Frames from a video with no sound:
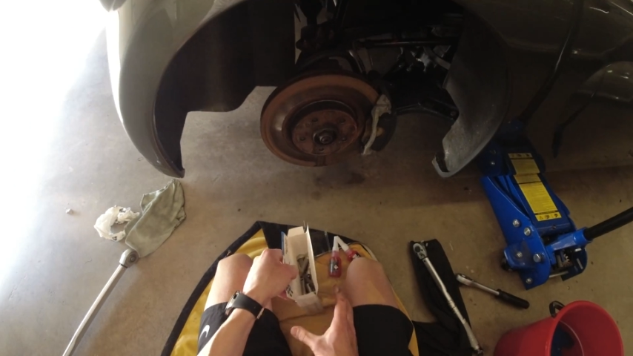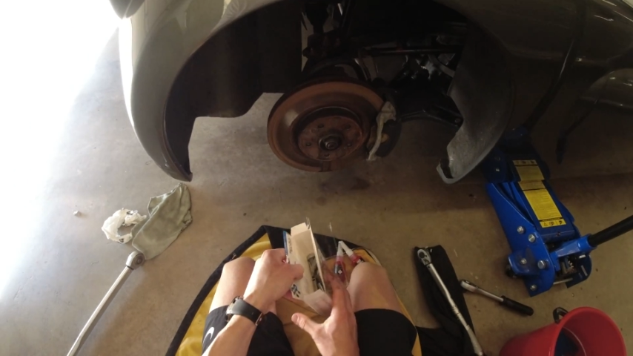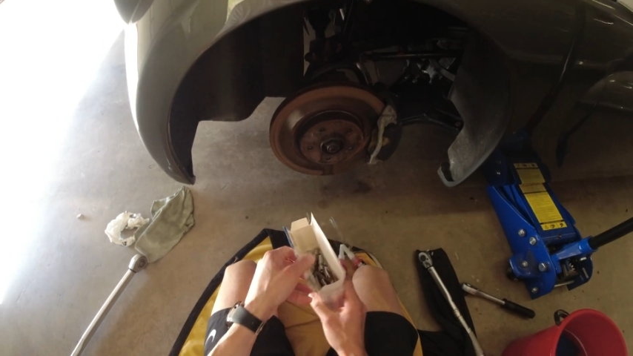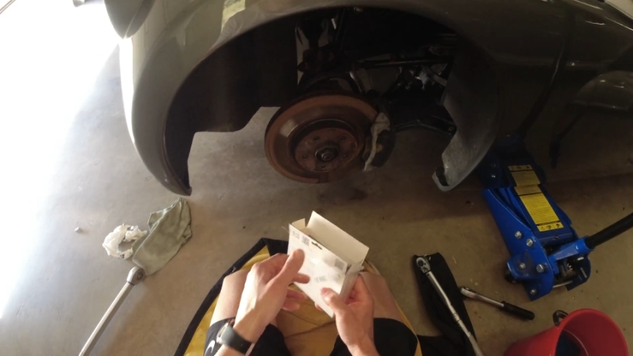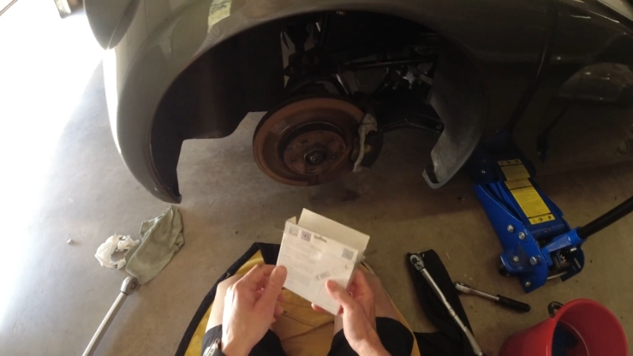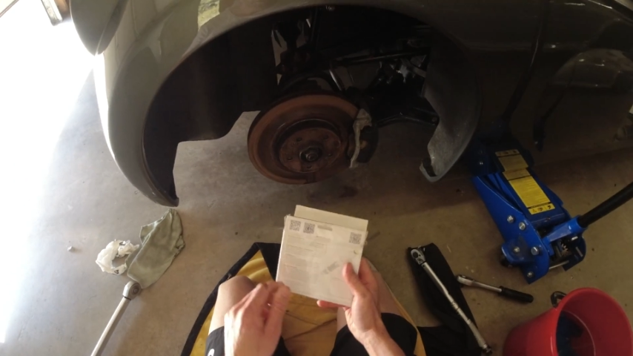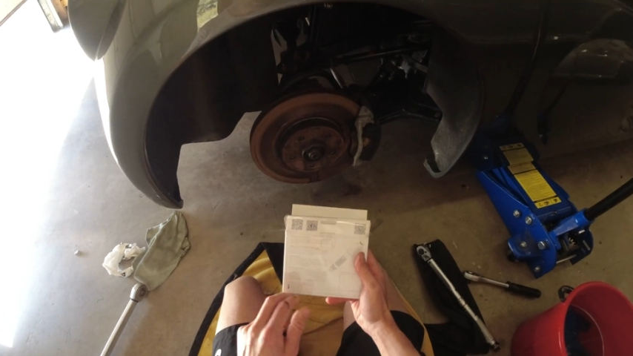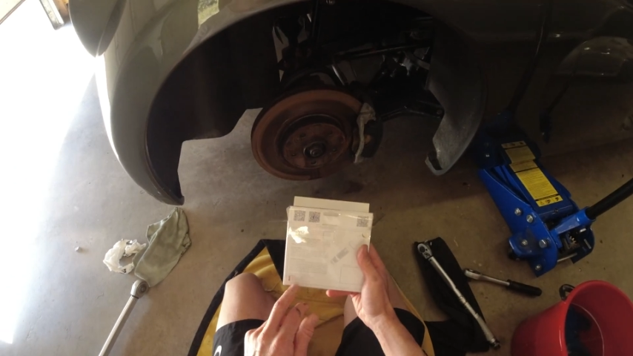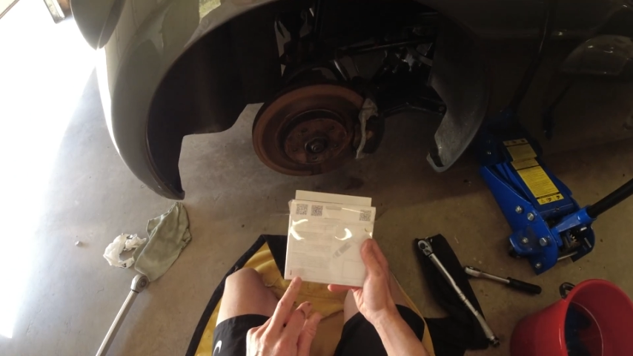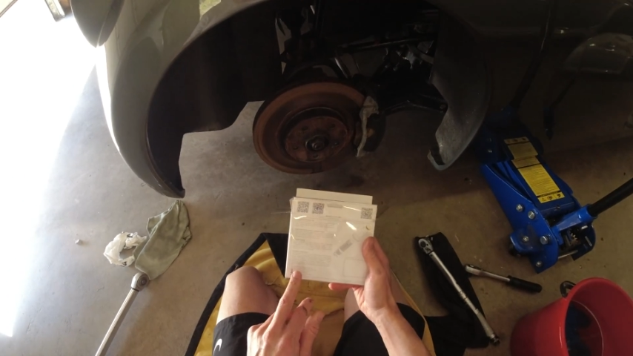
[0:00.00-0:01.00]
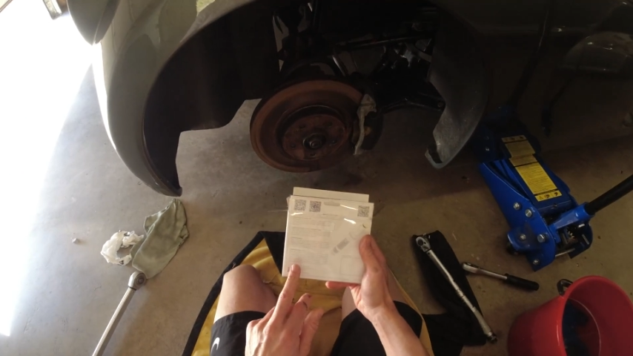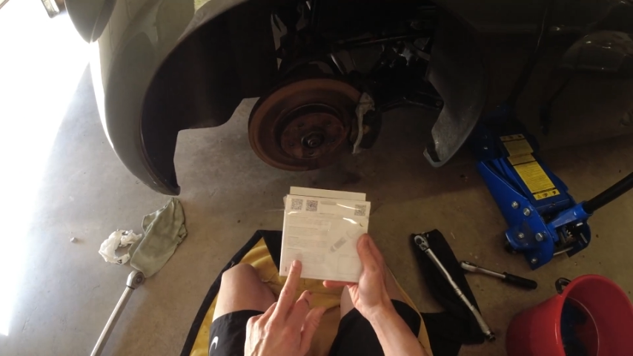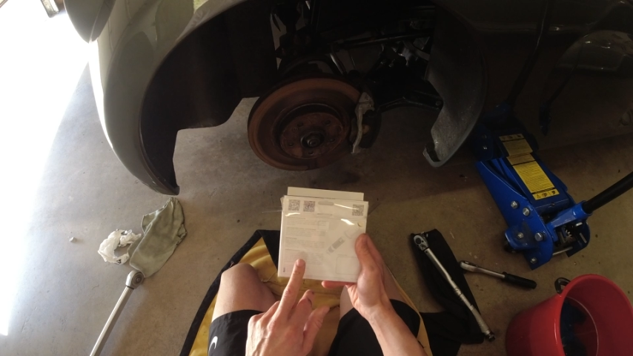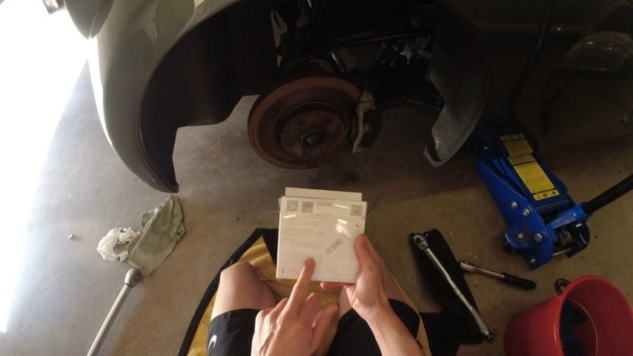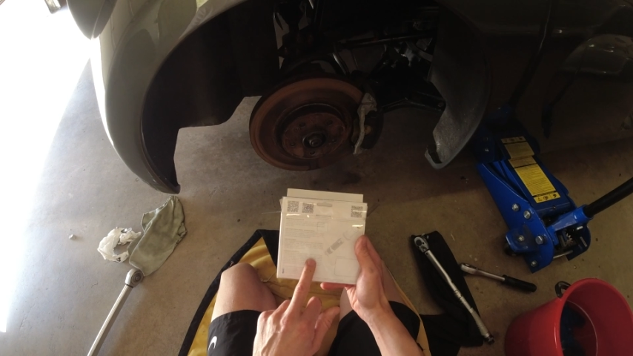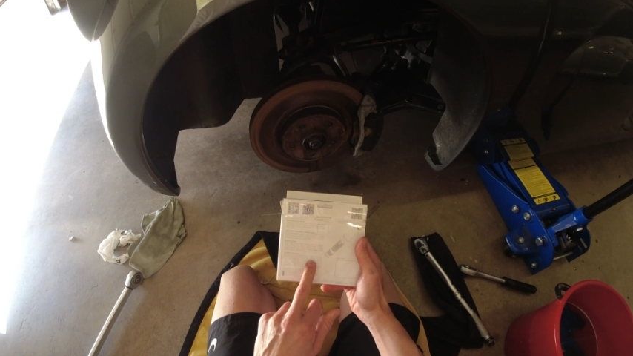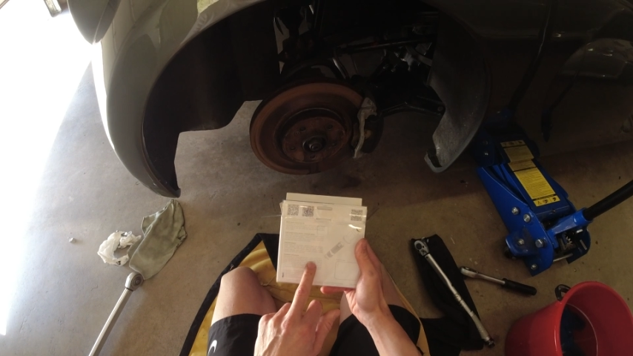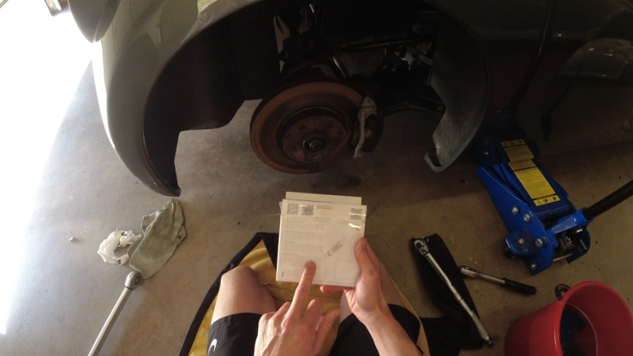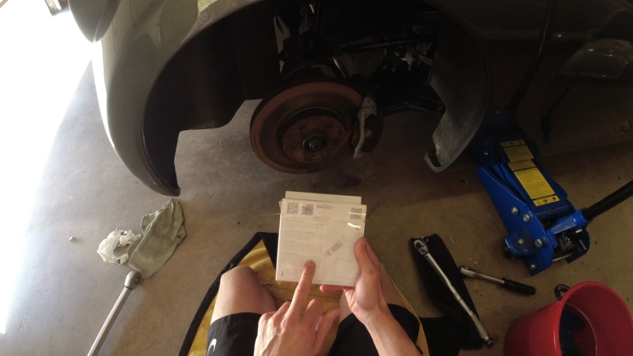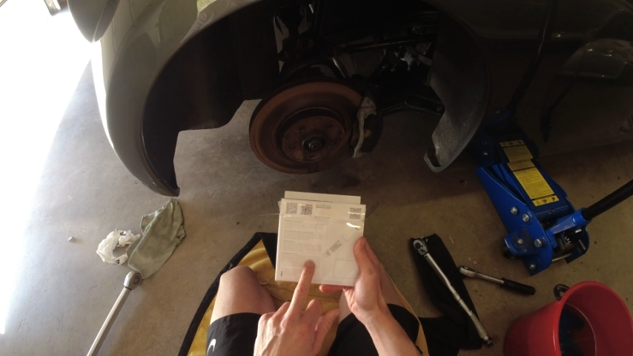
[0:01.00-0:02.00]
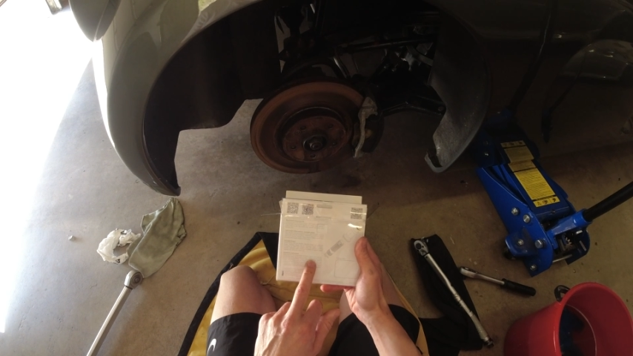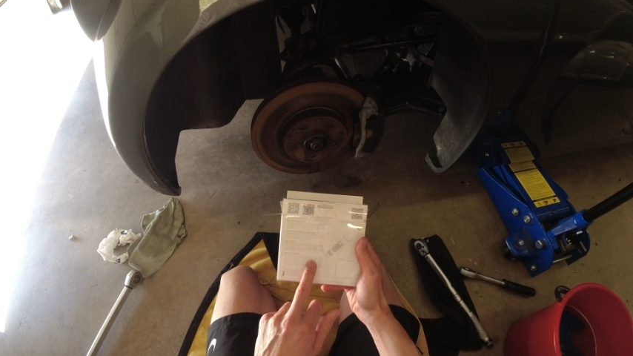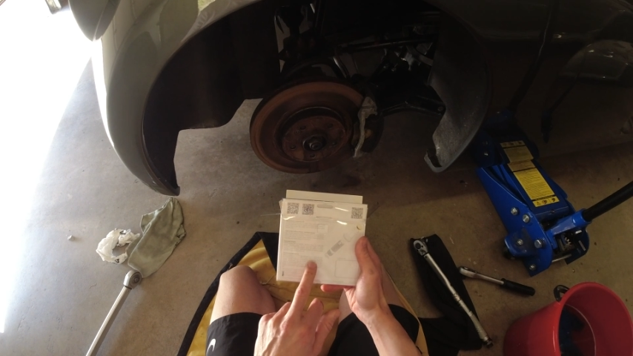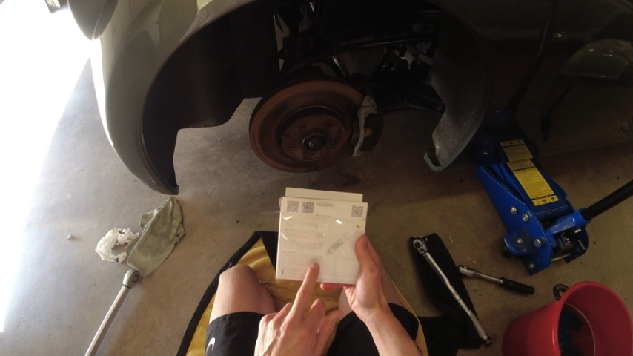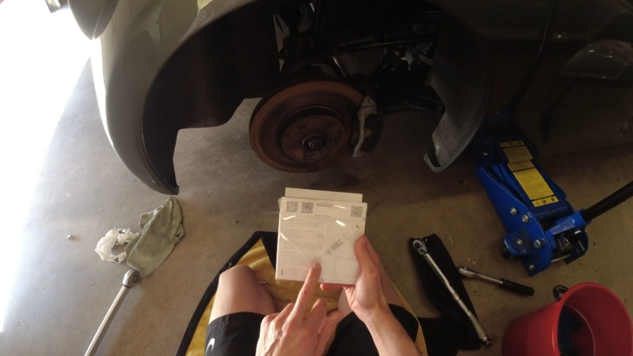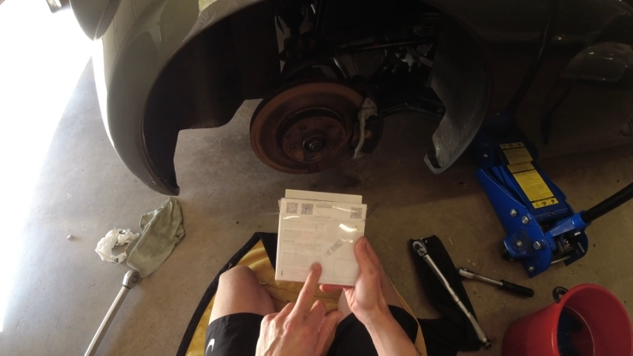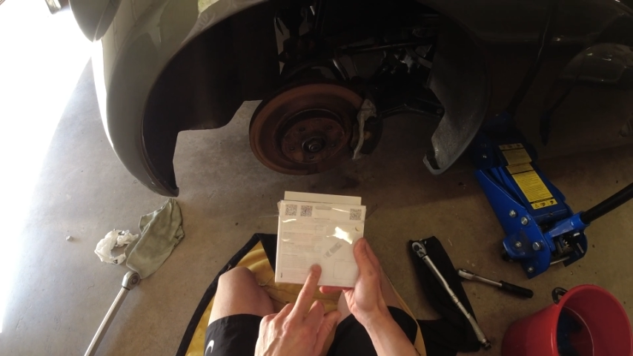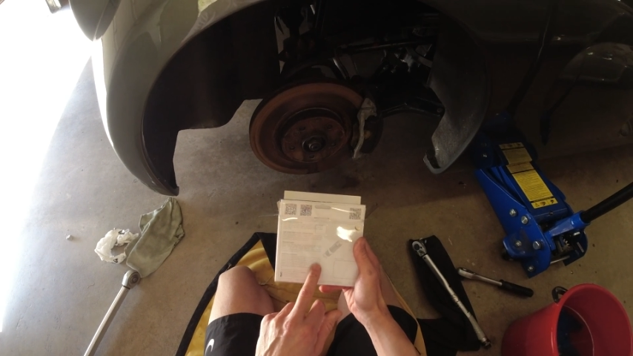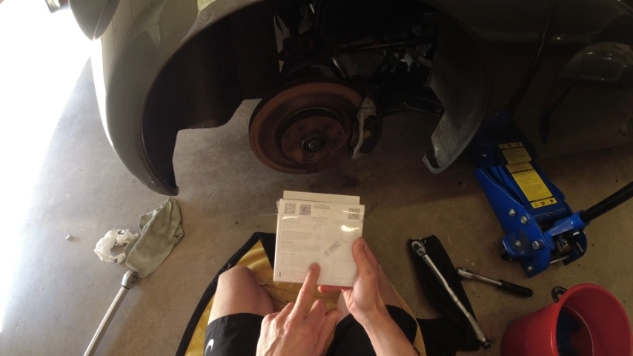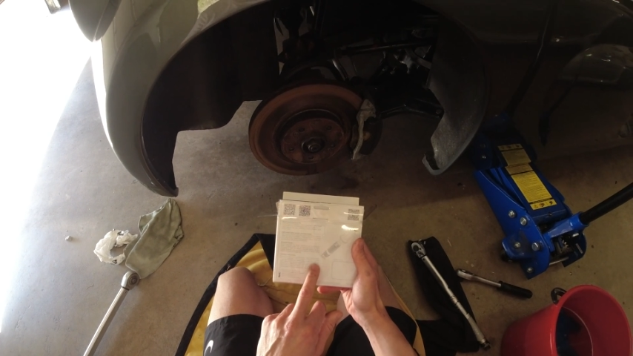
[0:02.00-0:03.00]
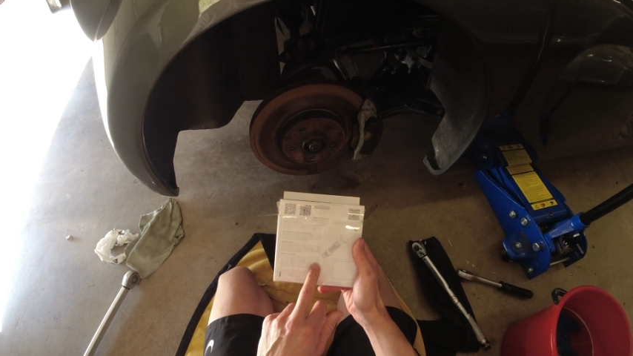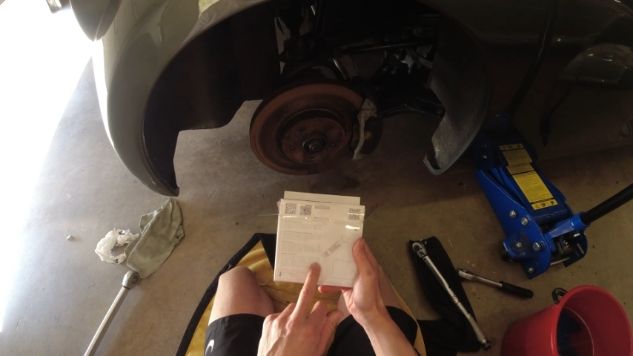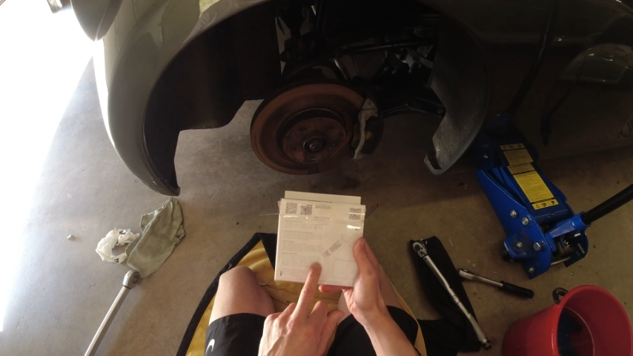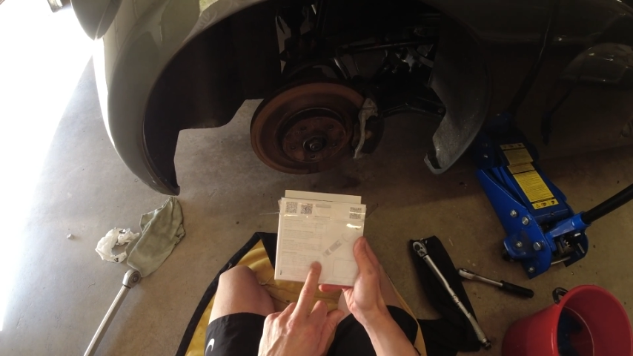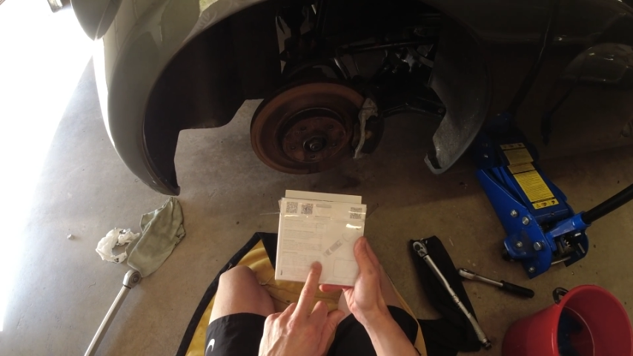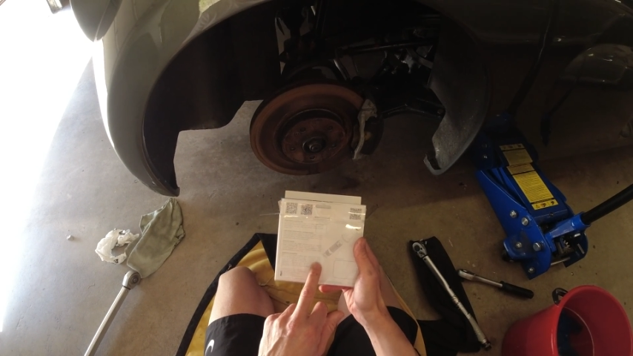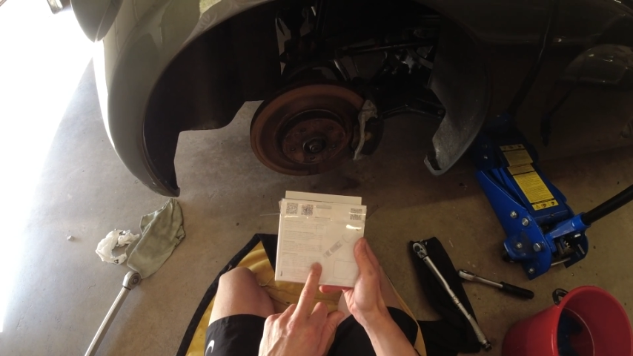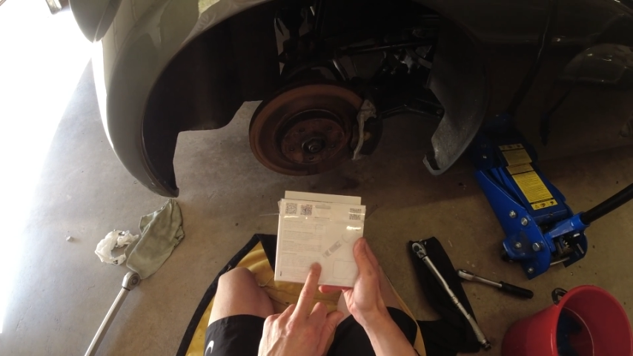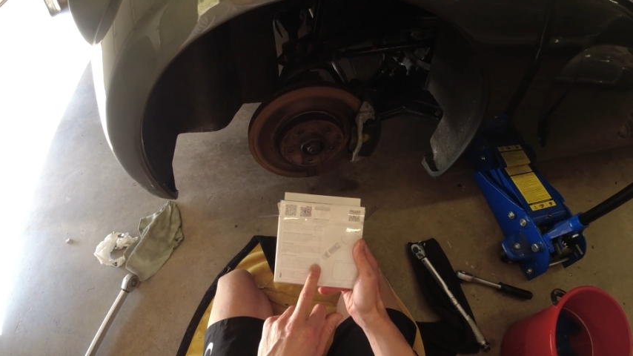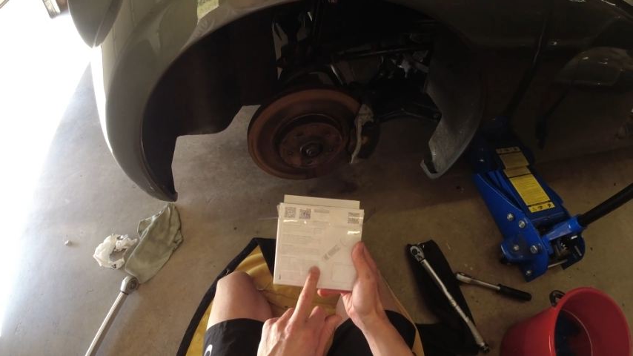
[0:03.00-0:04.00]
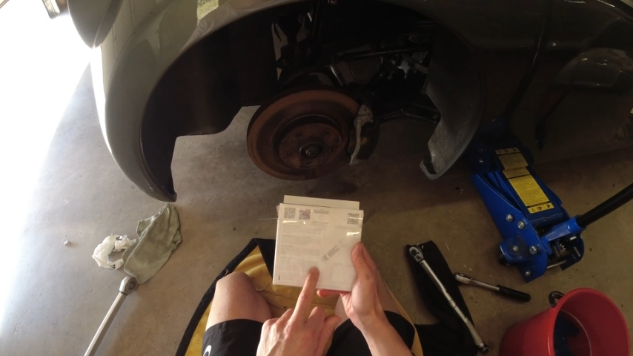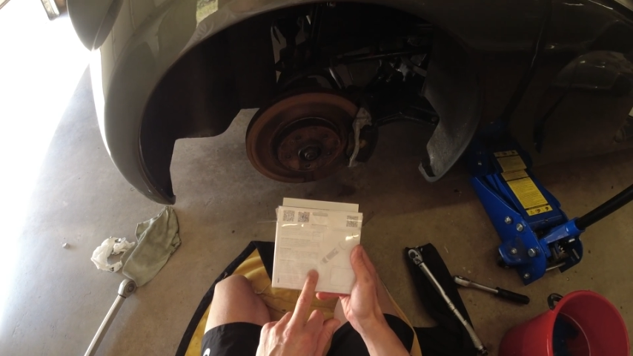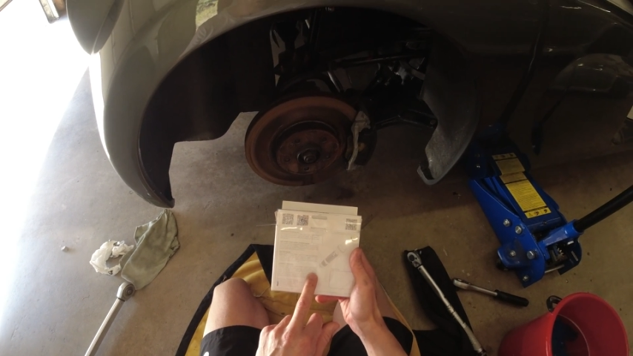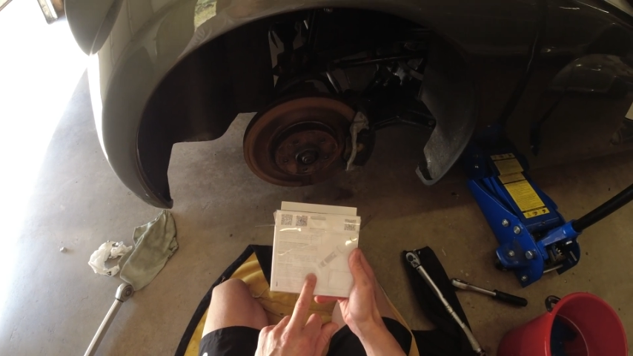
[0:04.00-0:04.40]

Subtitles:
(no speaker visible)